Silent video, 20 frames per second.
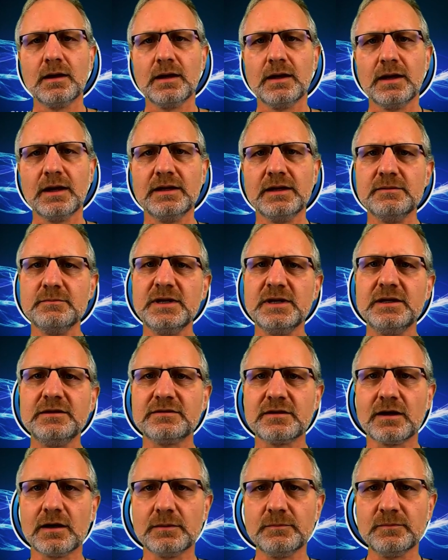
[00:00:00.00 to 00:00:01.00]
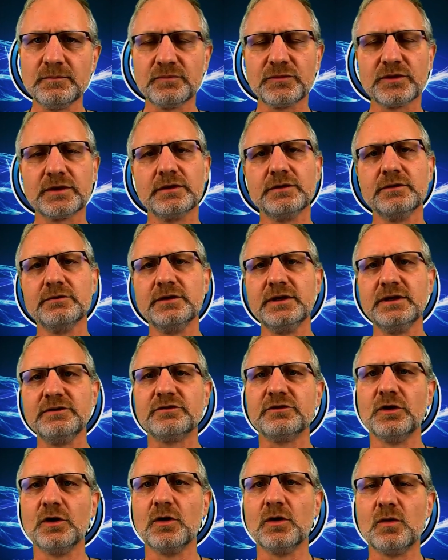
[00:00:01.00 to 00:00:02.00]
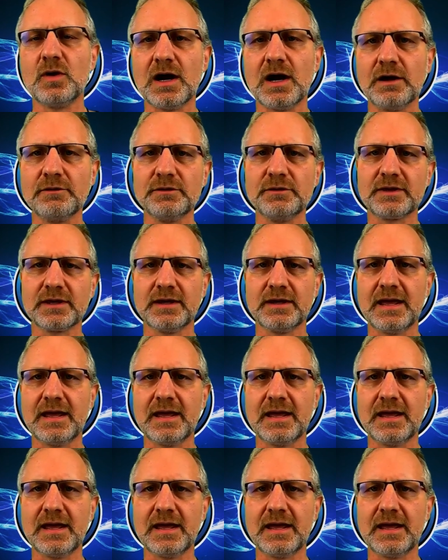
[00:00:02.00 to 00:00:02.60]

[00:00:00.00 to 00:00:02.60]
In the meantime, you need to know how you can